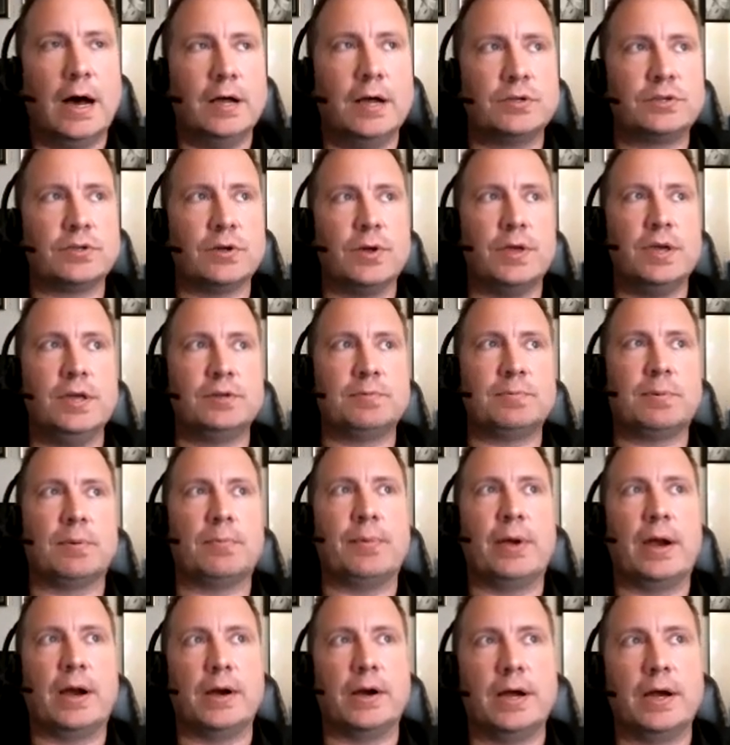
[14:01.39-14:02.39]
So he's
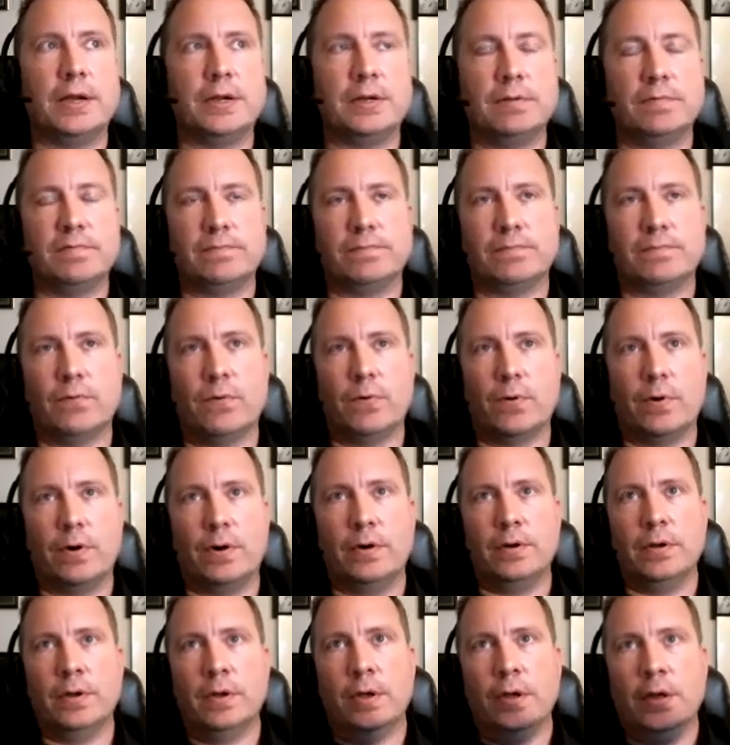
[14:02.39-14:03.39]
preparing
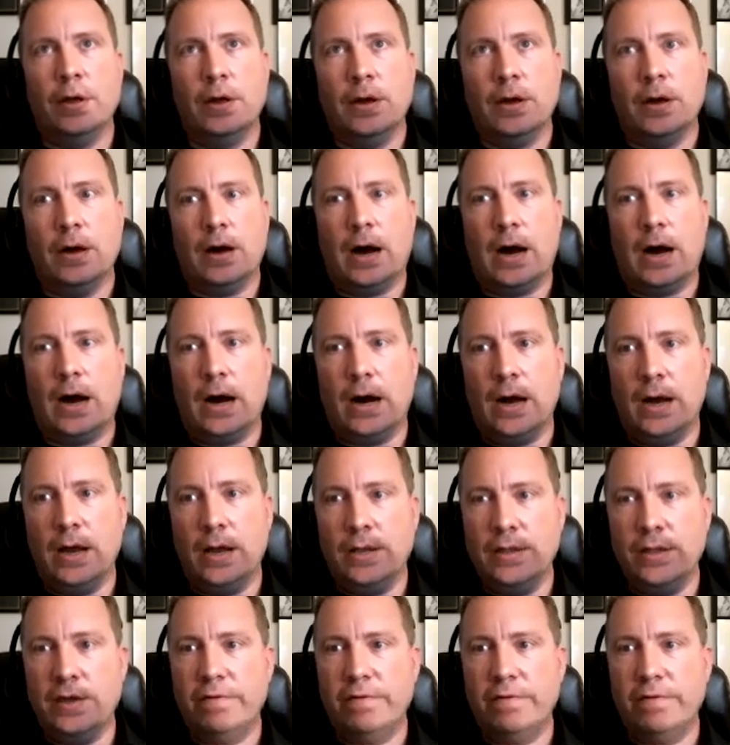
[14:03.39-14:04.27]
for the